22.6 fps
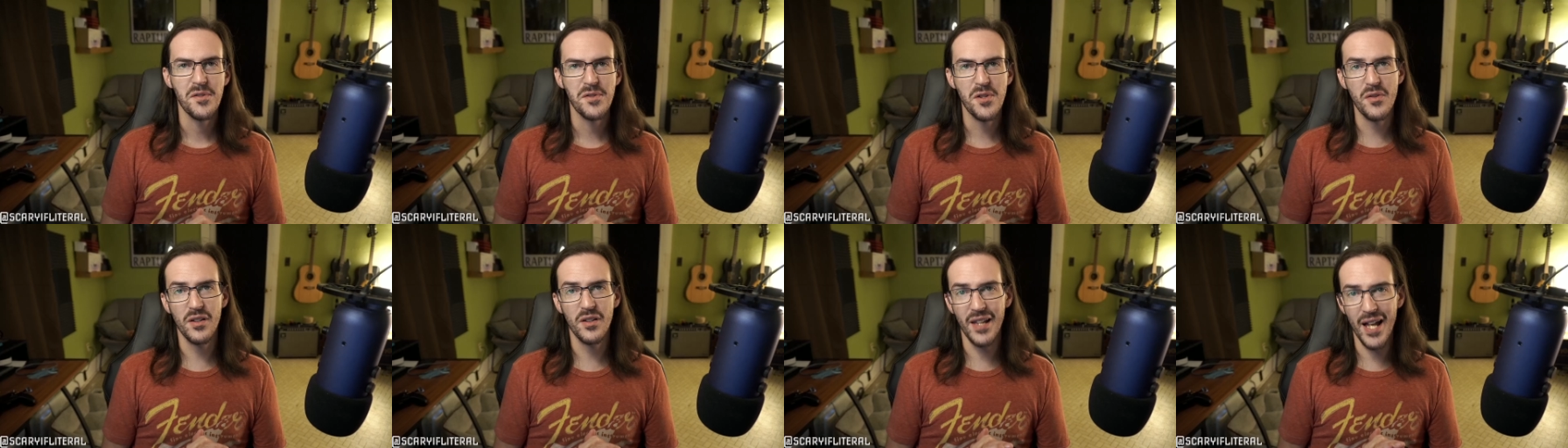
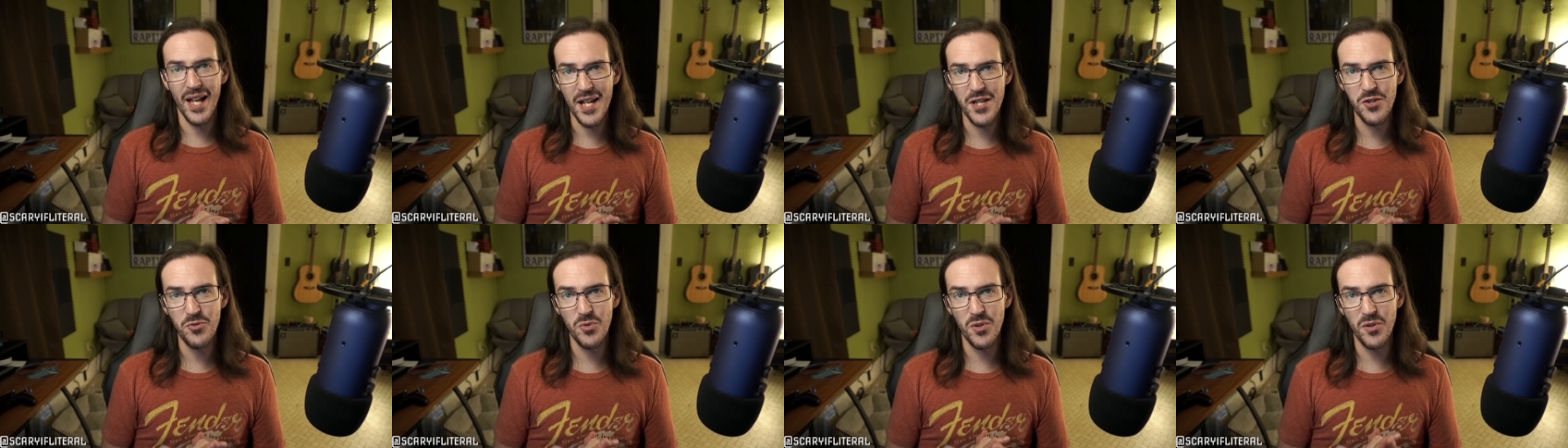So the
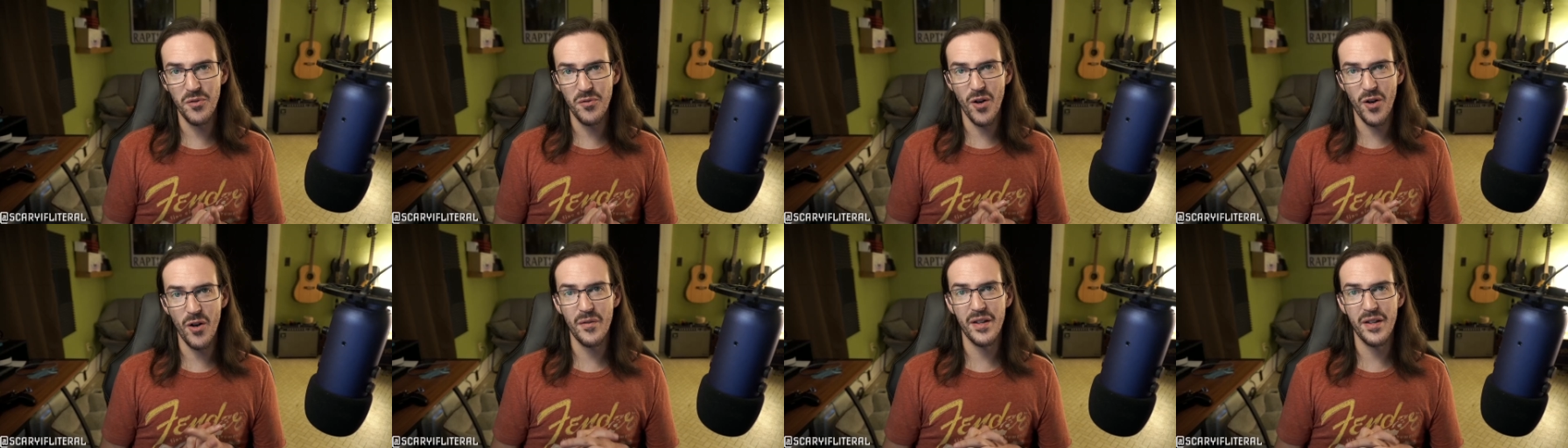last one
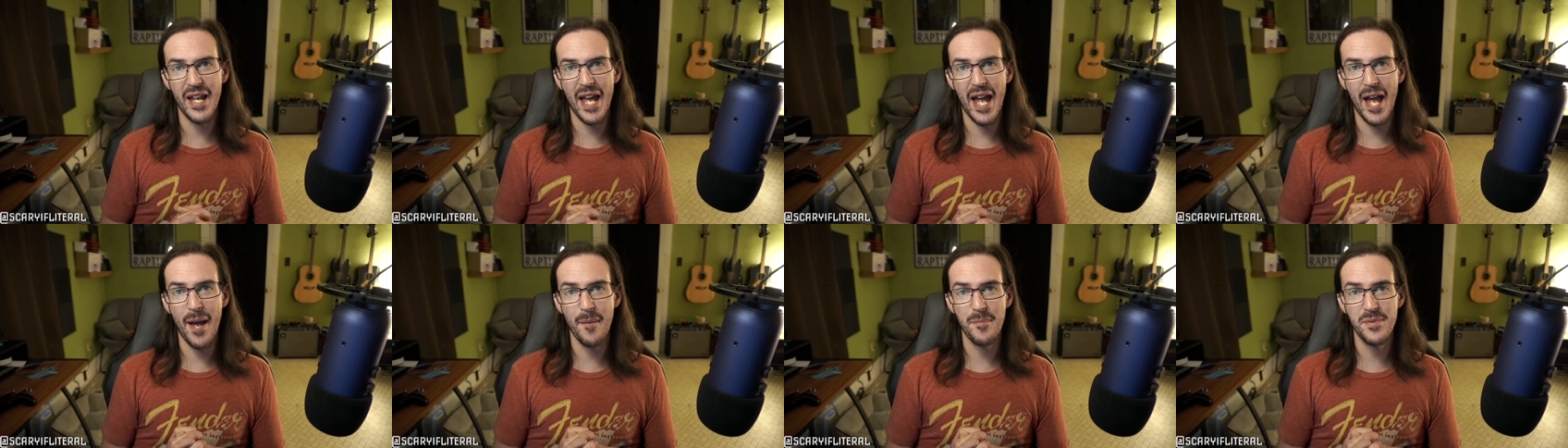
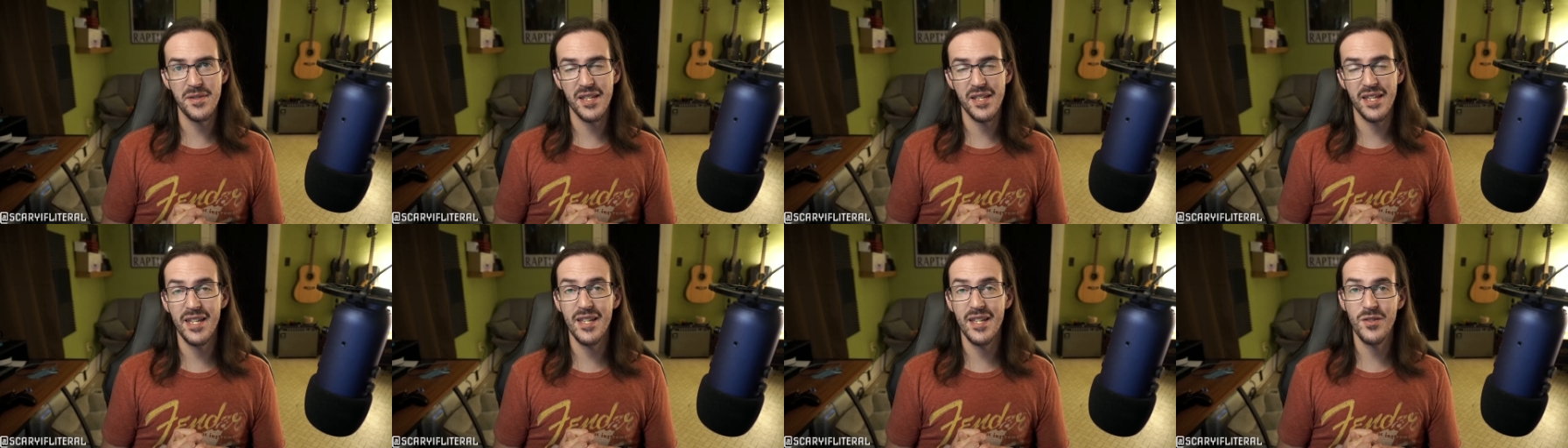involving
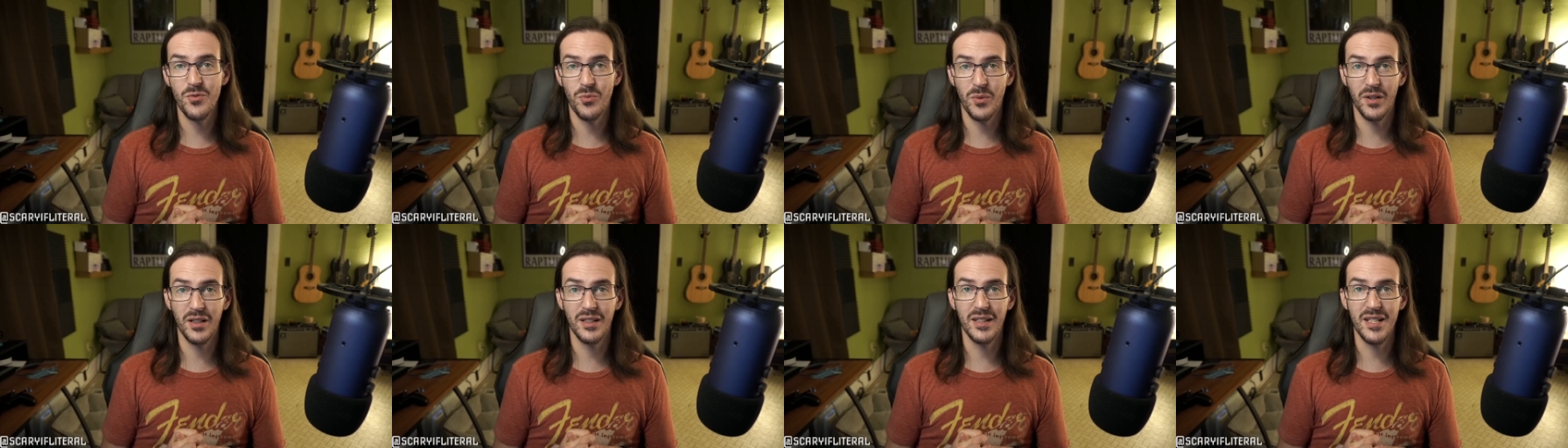apps
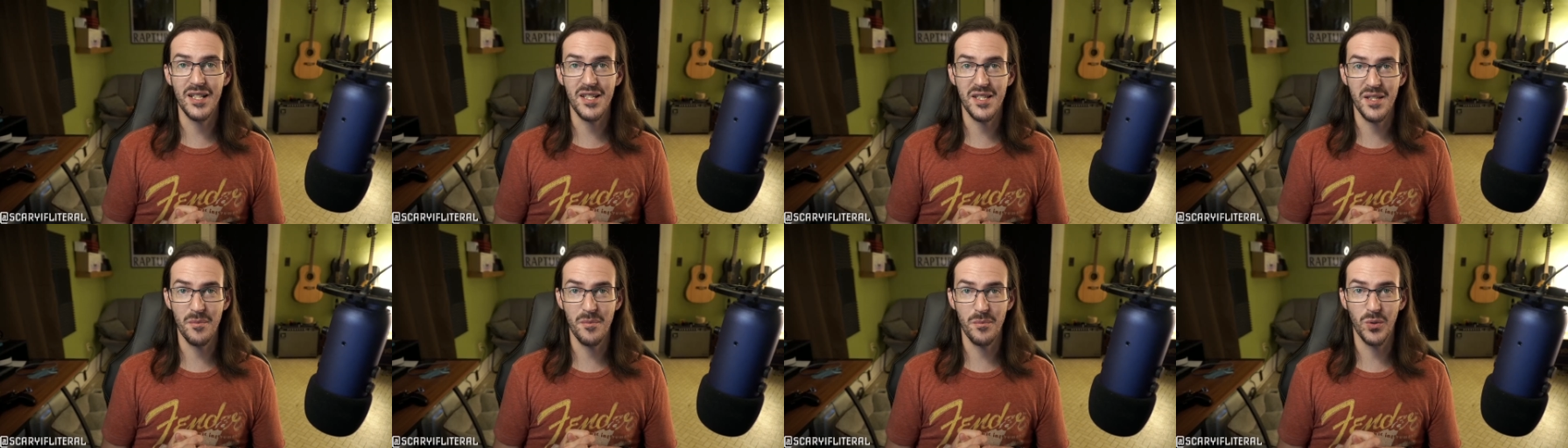is
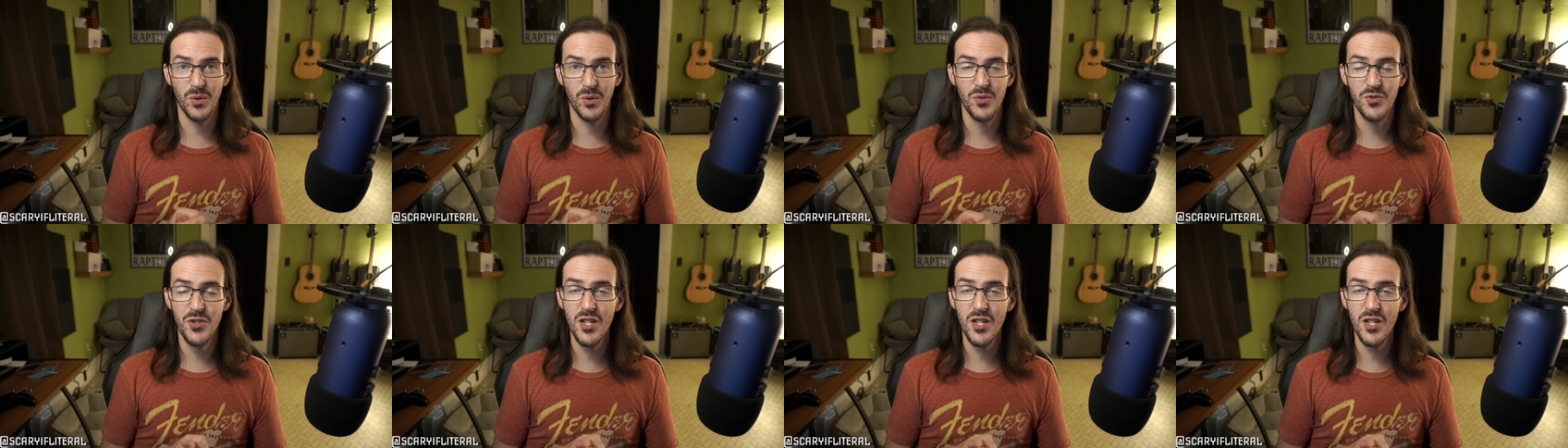really simple.